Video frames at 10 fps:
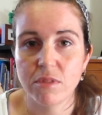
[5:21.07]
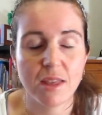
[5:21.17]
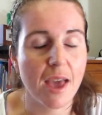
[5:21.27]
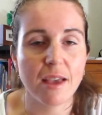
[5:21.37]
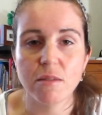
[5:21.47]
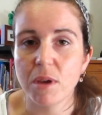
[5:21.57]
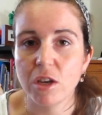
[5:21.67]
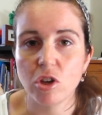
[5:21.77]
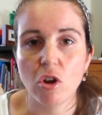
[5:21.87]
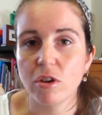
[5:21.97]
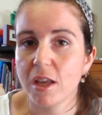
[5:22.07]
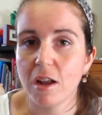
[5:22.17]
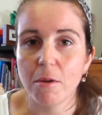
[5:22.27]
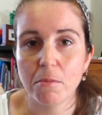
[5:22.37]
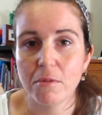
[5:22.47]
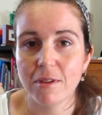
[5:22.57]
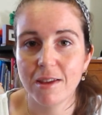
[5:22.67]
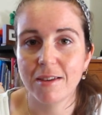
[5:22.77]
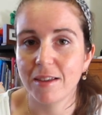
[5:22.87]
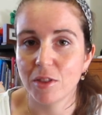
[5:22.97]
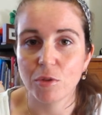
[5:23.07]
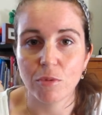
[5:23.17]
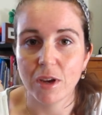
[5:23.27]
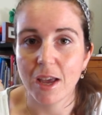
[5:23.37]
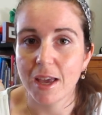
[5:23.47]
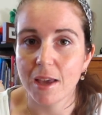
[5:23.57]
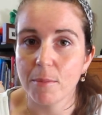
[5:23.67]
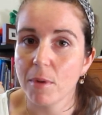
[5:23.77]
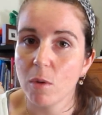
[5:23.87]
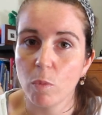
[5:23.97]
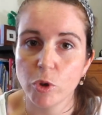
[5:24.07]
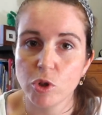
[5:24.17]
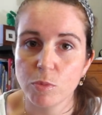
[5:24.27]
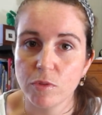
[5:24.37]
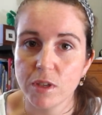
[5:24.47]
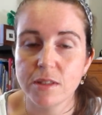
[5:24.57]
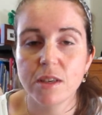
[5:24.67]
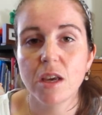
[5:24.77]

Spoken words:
There has been no get up in 3 a.m. and watch movies.